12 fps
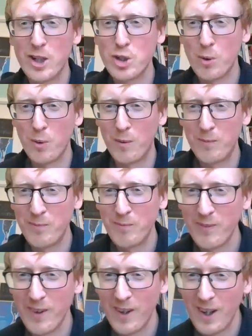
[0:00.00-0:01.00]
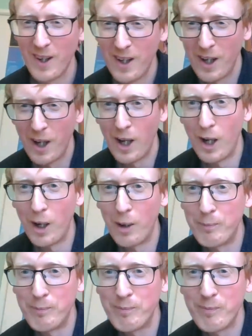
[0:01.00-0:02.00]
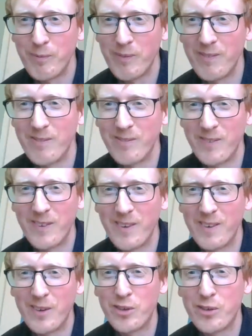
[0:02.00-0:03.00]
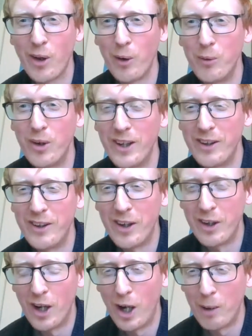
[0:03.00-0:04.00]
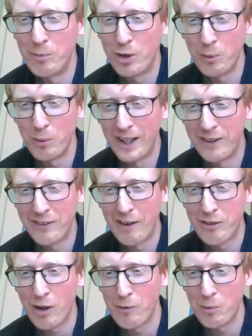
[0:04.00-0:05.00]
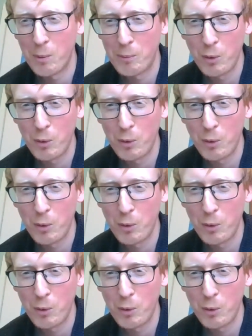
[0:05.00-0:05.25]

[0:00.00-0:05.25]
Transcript: sure. Um, so um, do you? Is there time for one